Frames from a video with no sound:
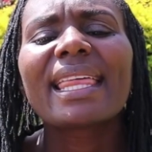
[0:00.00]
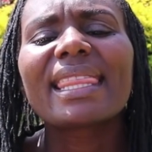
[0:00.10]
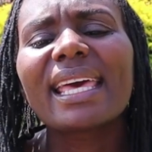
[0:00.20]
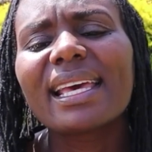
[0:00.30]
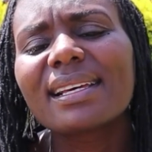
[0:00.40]

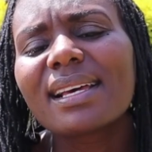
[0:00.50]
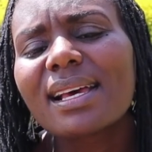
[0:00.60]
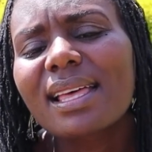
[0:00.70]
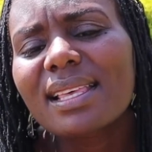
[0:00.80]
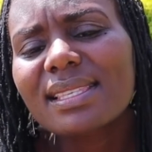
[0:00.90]
The
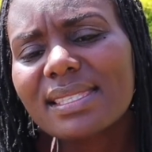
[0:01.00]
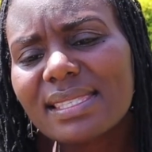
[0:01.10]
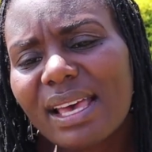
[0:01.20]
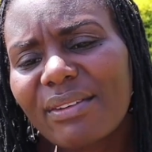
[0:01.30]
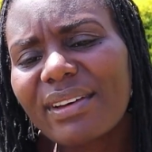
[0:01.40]

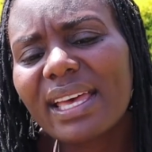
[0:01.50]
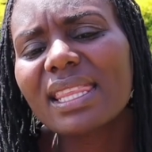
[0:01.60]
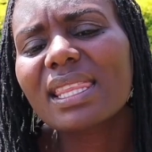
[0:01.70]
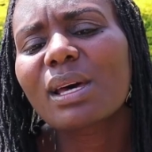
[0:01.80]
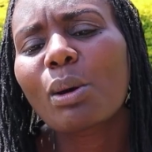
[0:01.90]

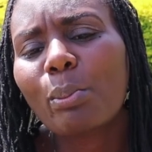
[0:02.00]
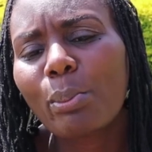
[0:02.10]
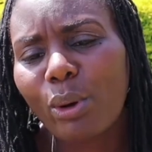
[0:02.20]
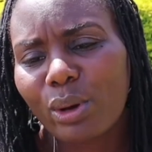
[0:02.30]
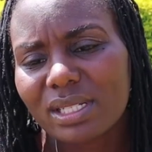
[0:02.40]
seventh
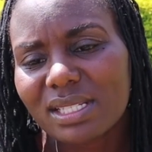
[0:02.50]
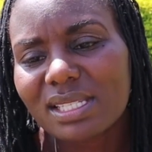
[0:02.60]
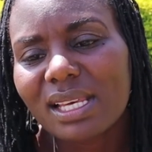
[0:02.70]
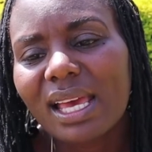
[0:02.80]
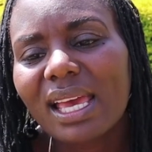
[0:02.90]
point